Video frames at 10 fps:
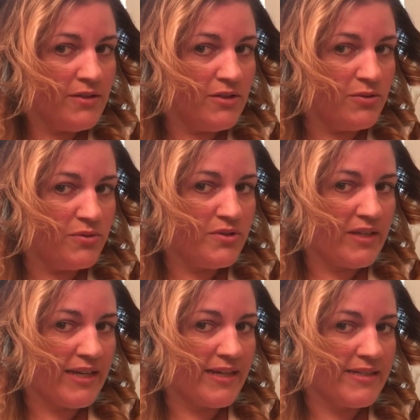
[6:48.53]
loose,
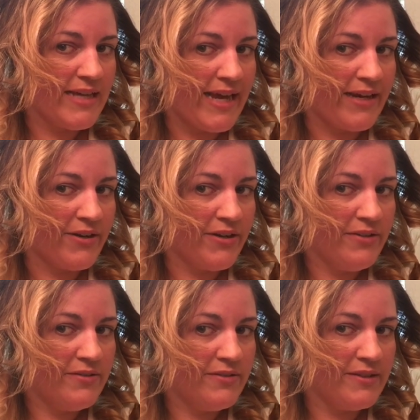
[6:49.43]
get it
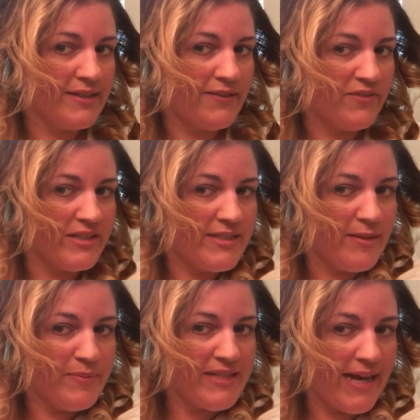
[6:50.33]
tighter, leave the
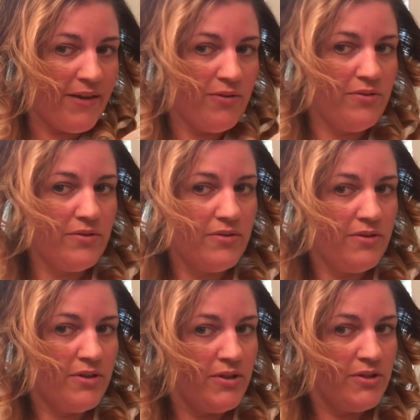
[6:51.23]
tips out,
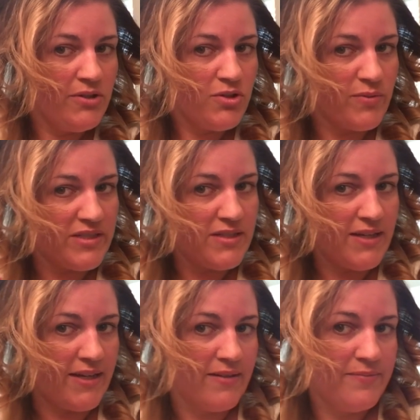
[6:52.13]
twist
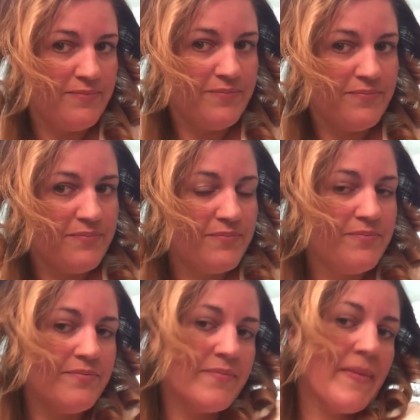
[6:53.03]
it in.
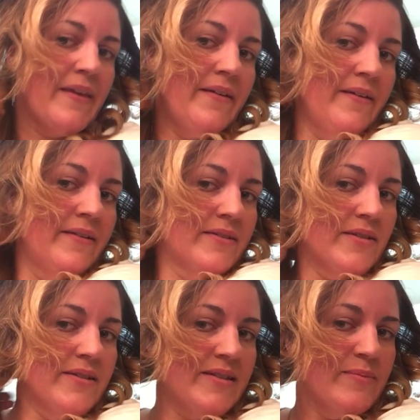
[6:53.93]

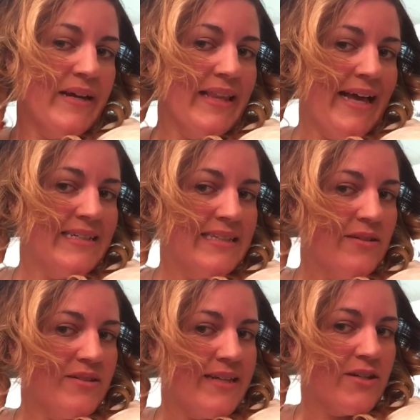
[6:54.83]
So this is my last
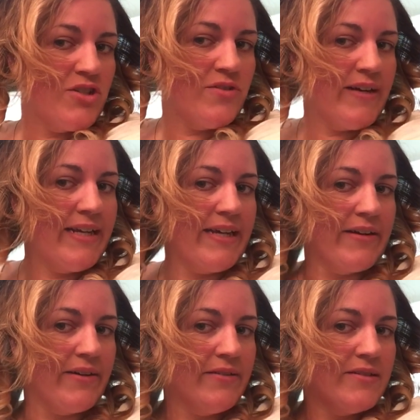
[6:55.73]
little section right
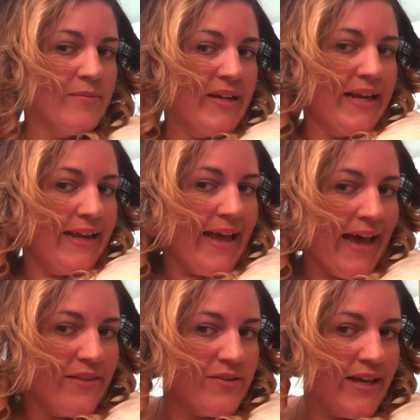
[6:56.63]
here. So I'm gonna
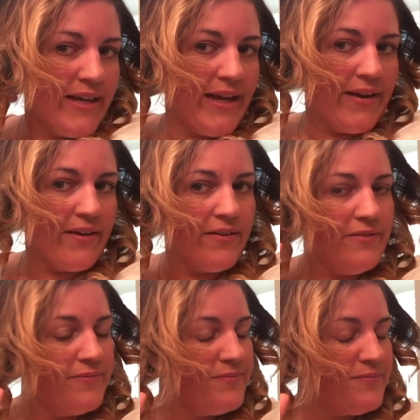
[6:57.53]
gather that hair.